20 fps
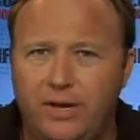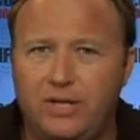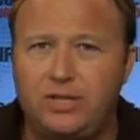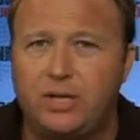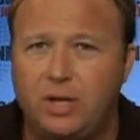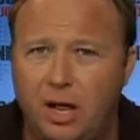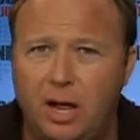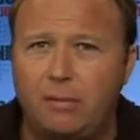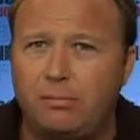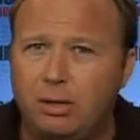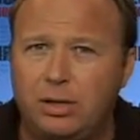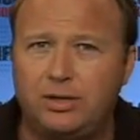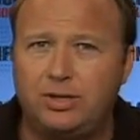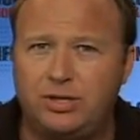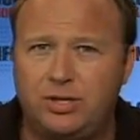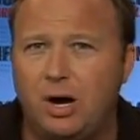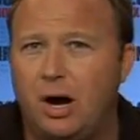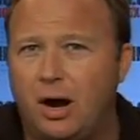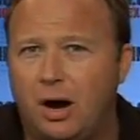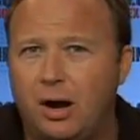these
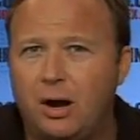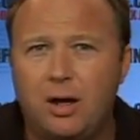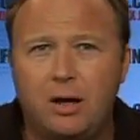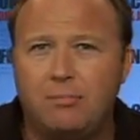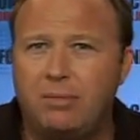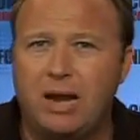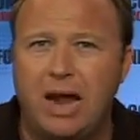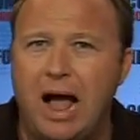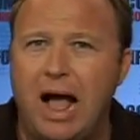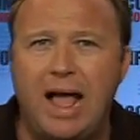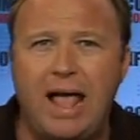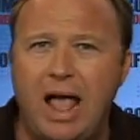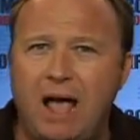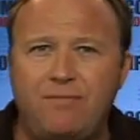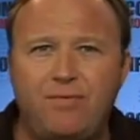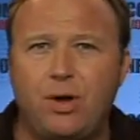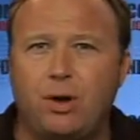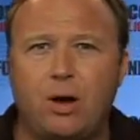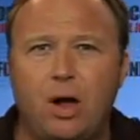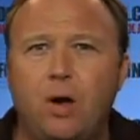globalists are. But
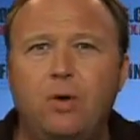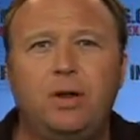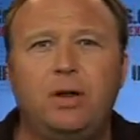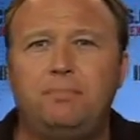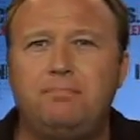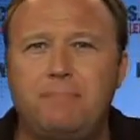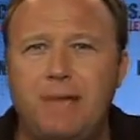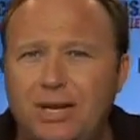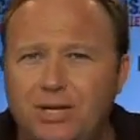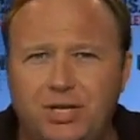I have their own